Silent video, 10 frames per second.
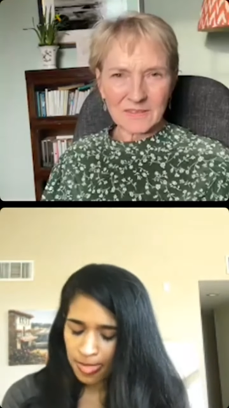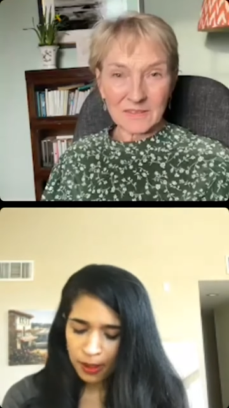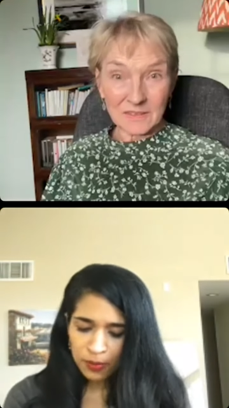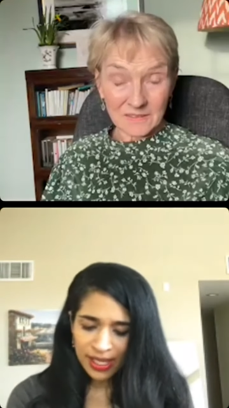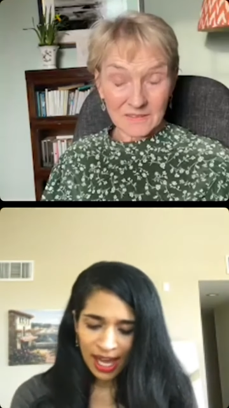
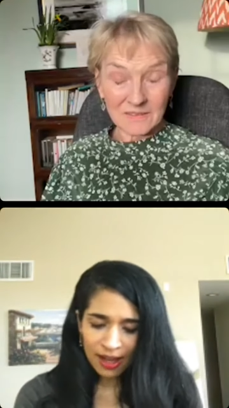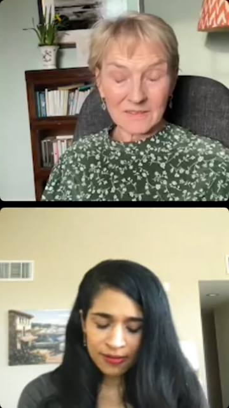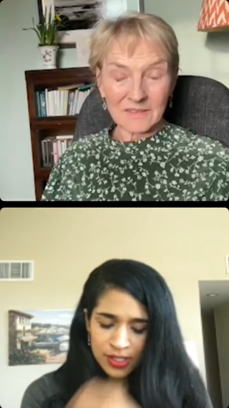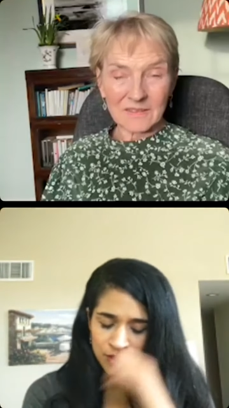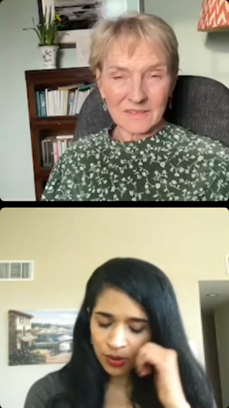Speaker 1: We have
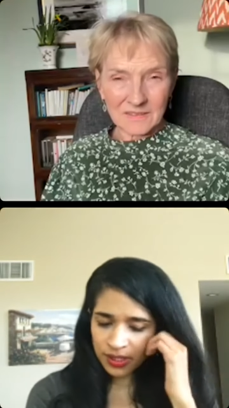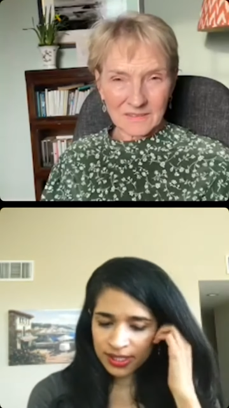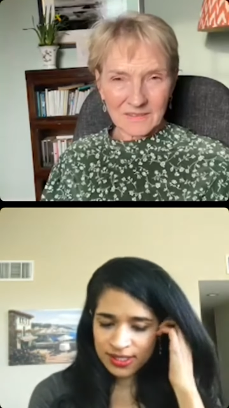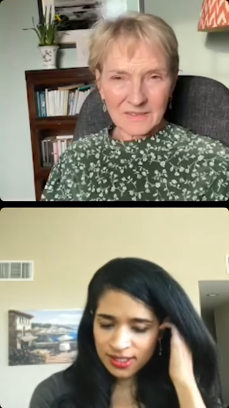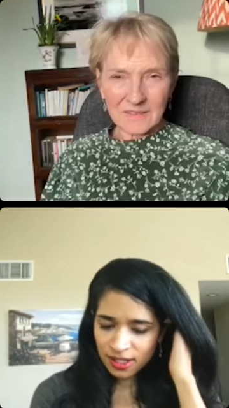
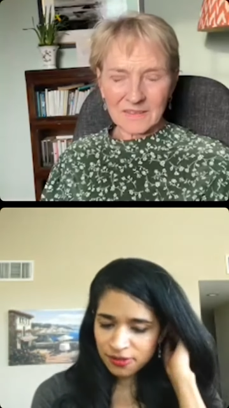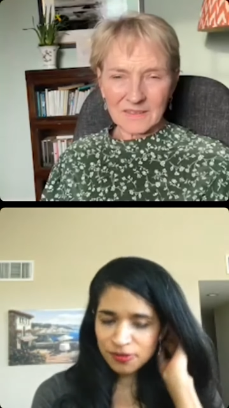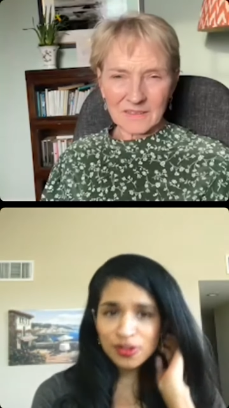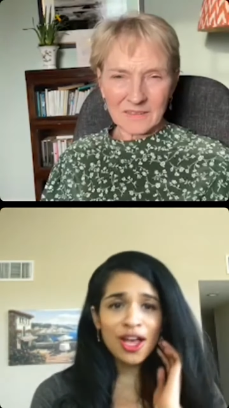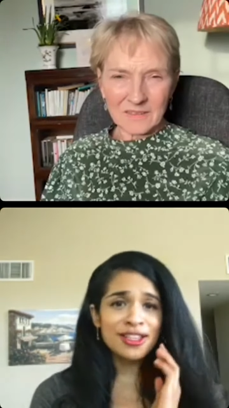stories of
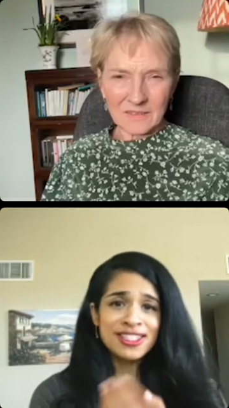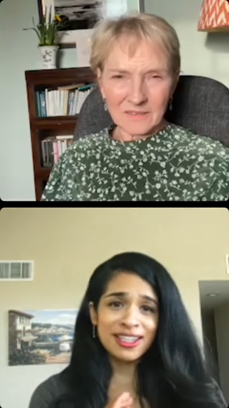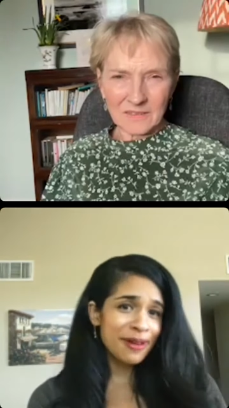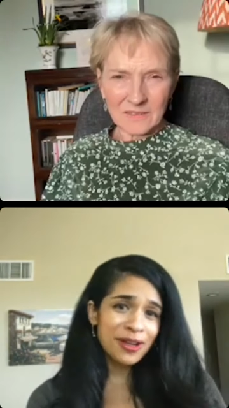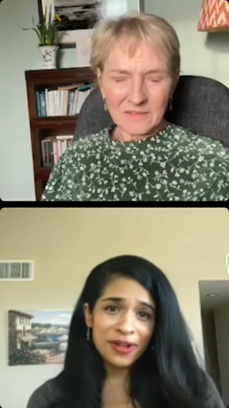loss, like
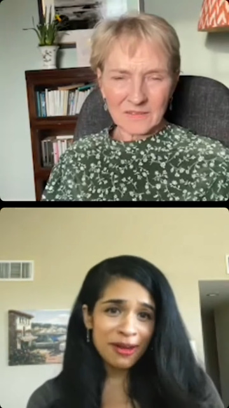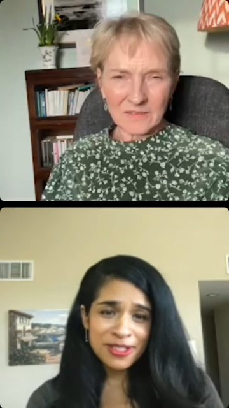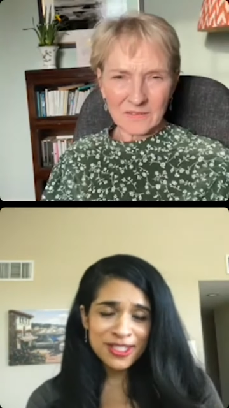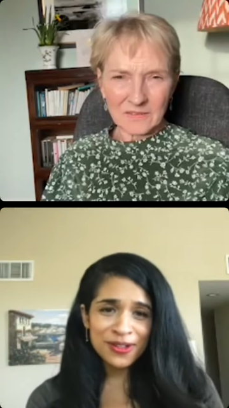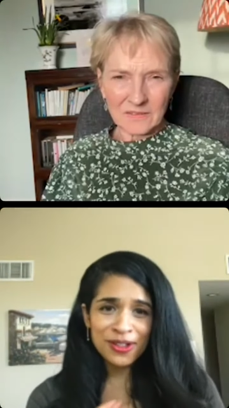my own
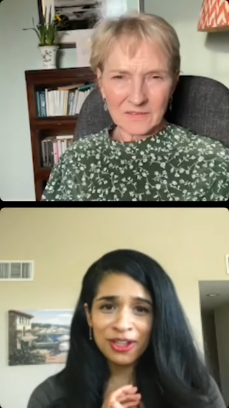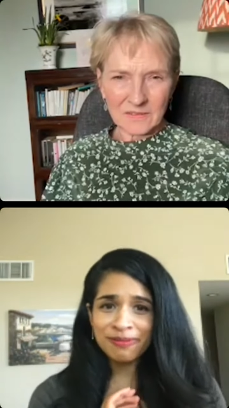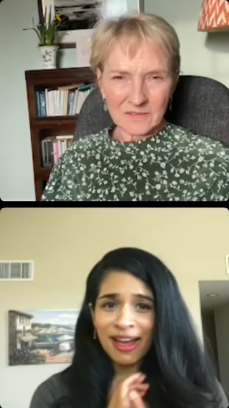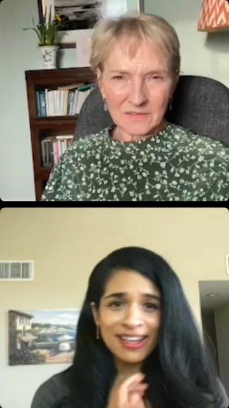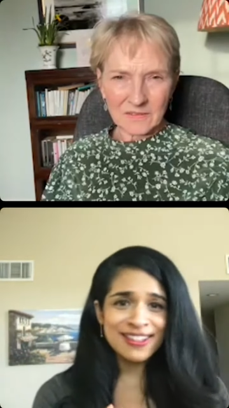episode called
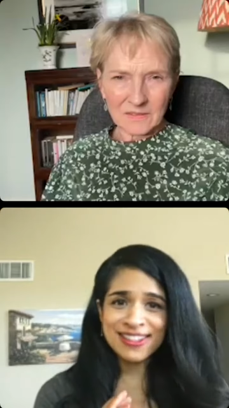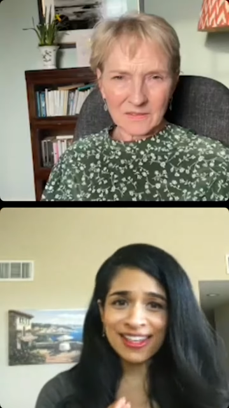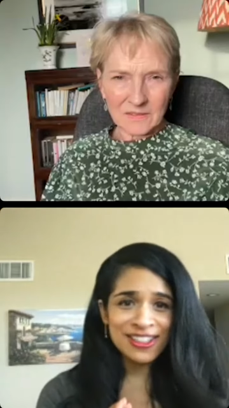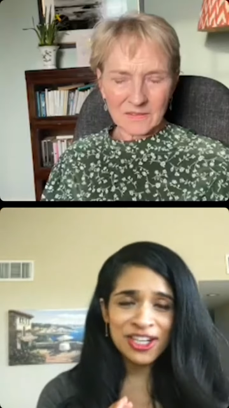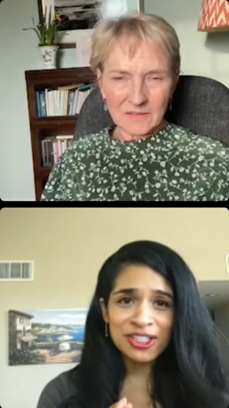Maya's
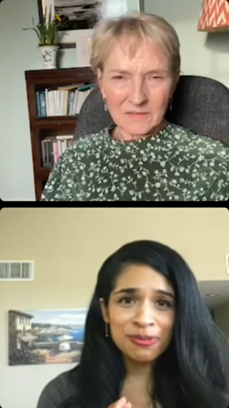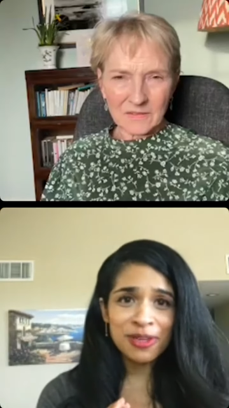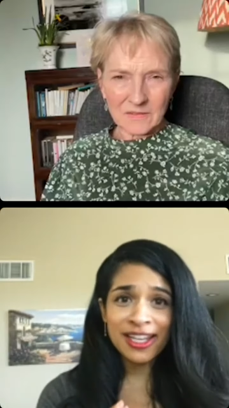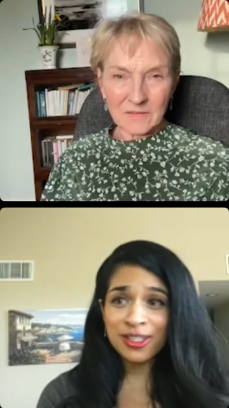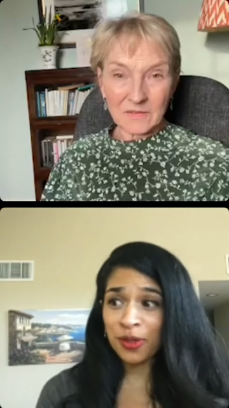Slight Change of
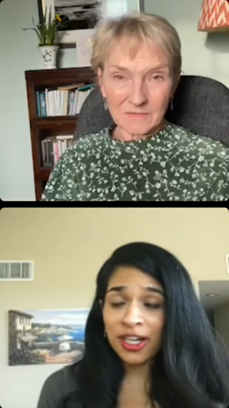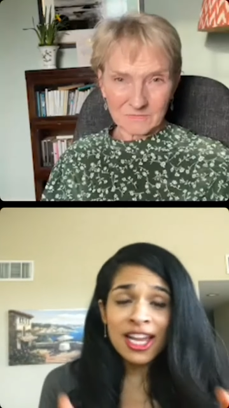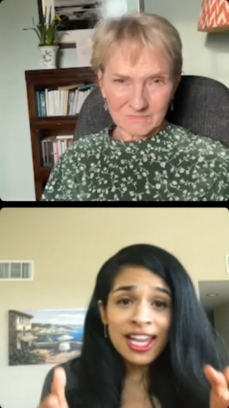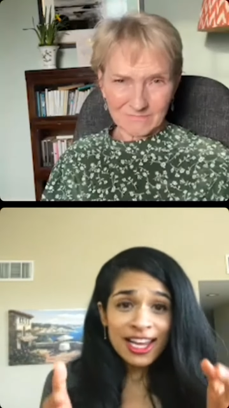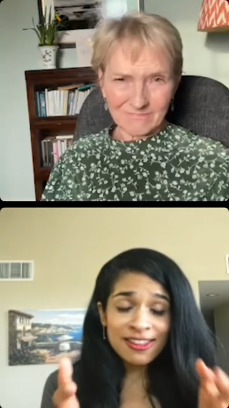Plans, where
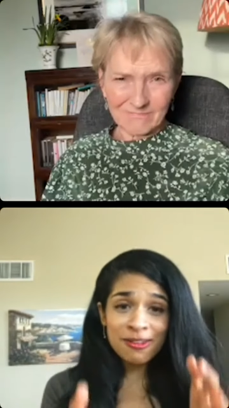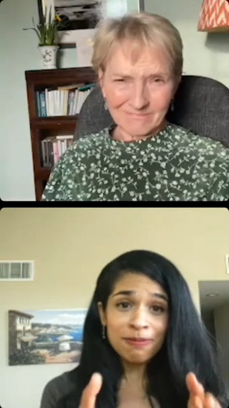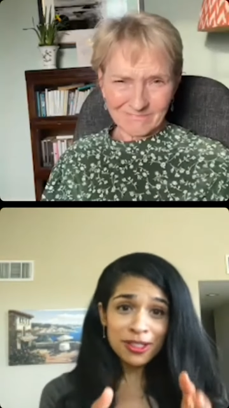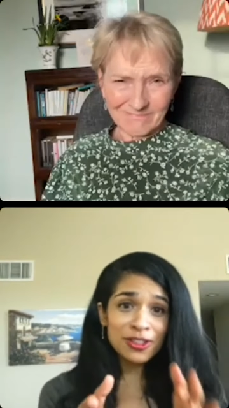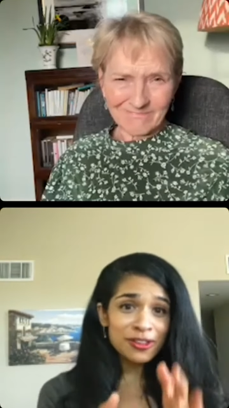in the
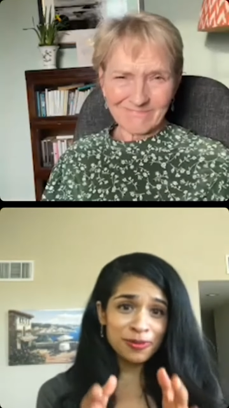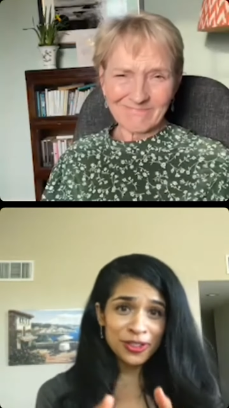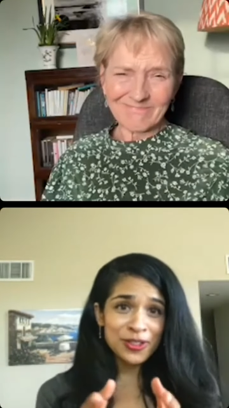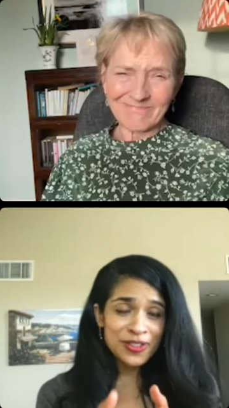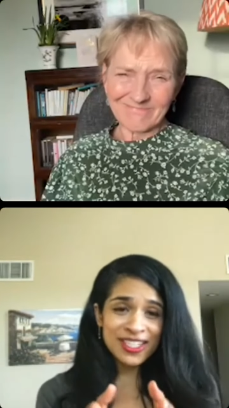middle of
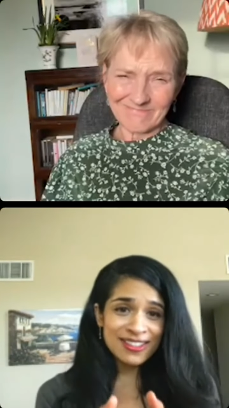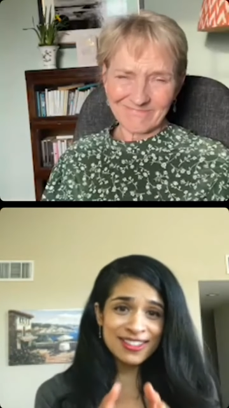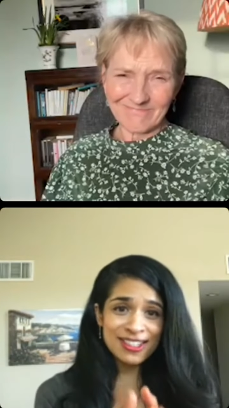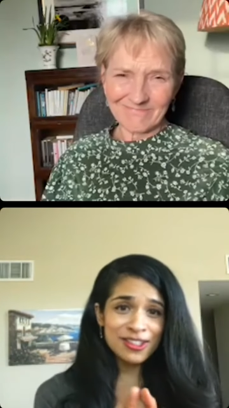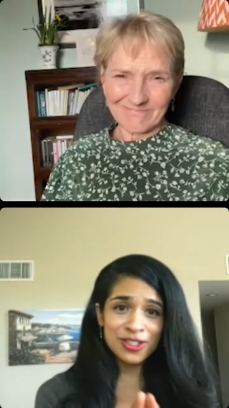producing
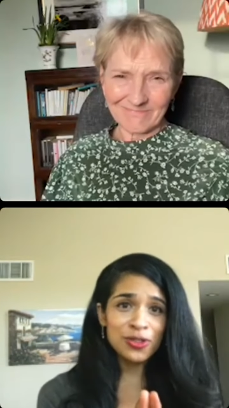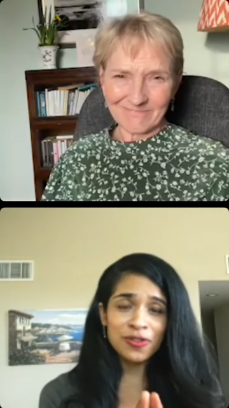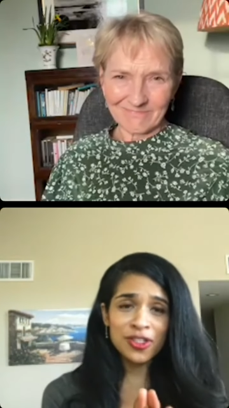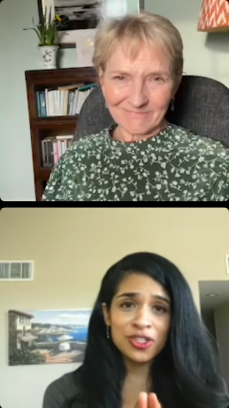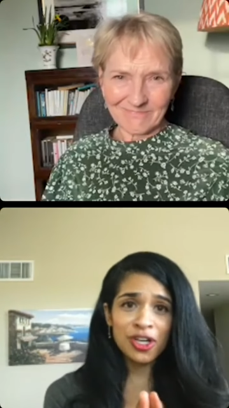season 2 of
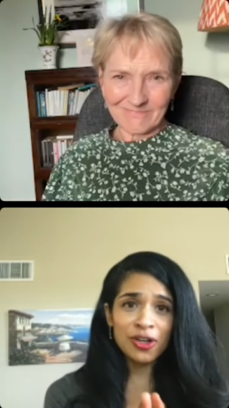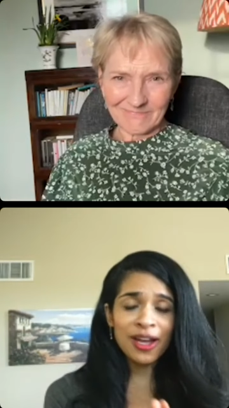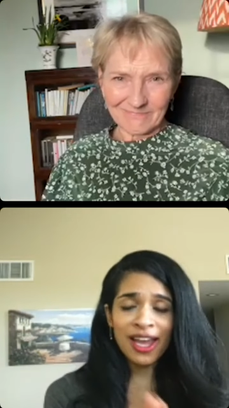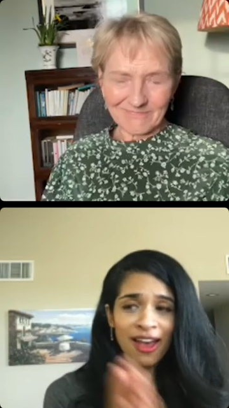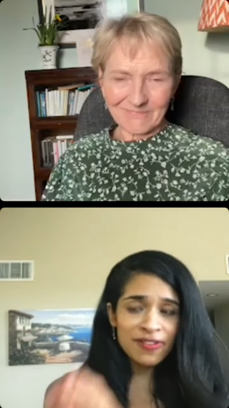the show, I
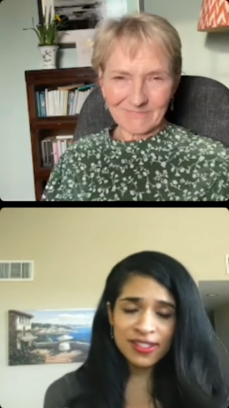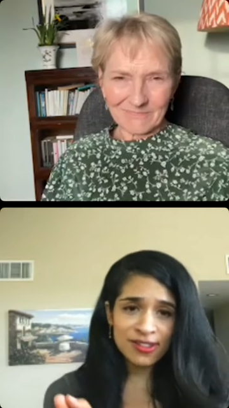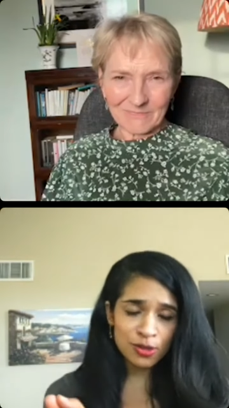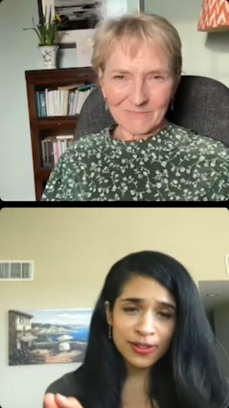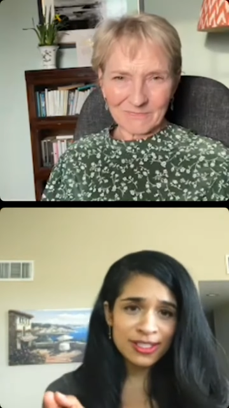had this
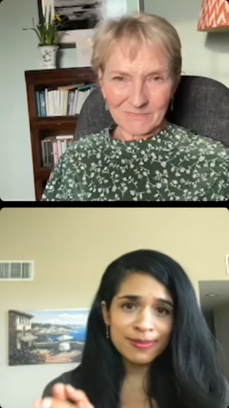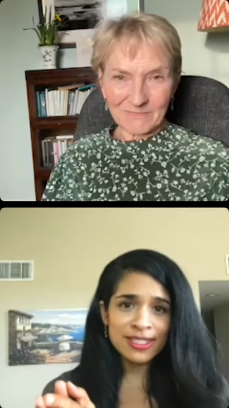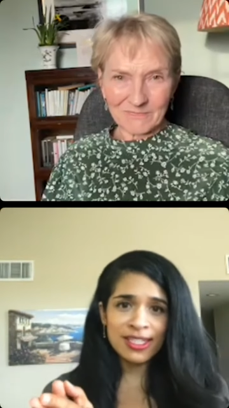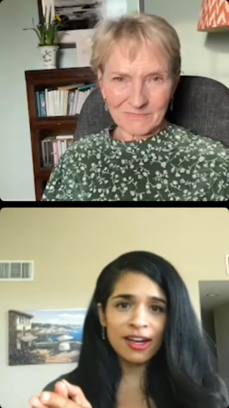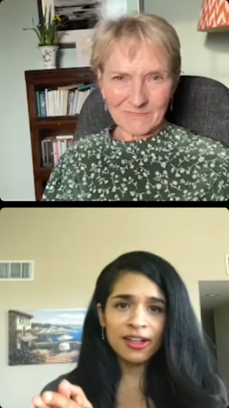twins
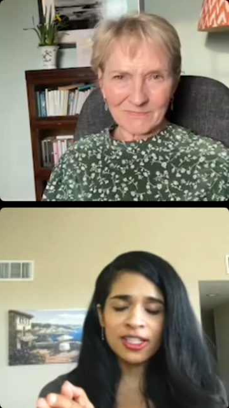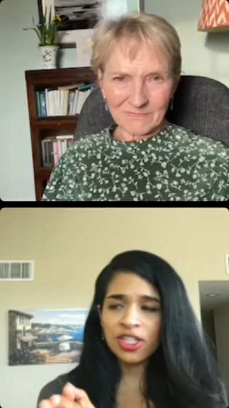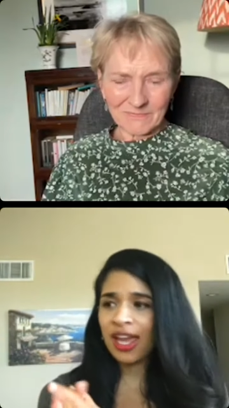miscarriage,